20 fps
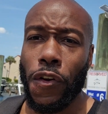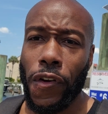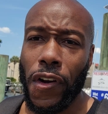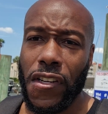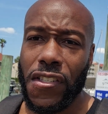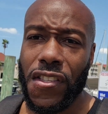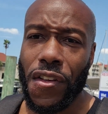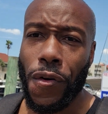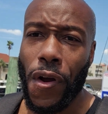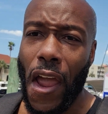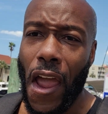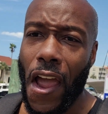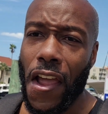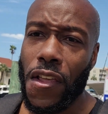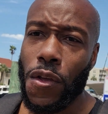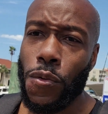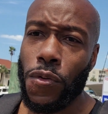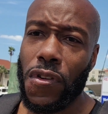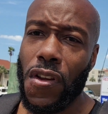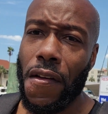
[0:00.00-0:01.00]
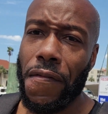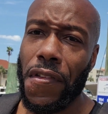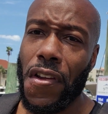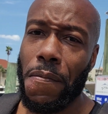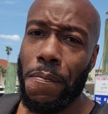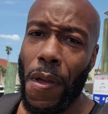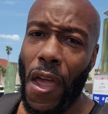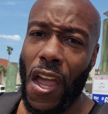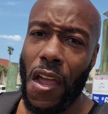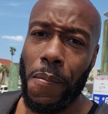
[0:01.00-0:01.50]
their annual dividend
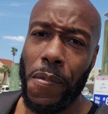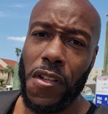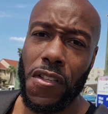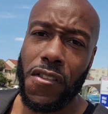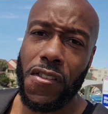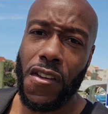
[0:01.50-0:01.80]
payments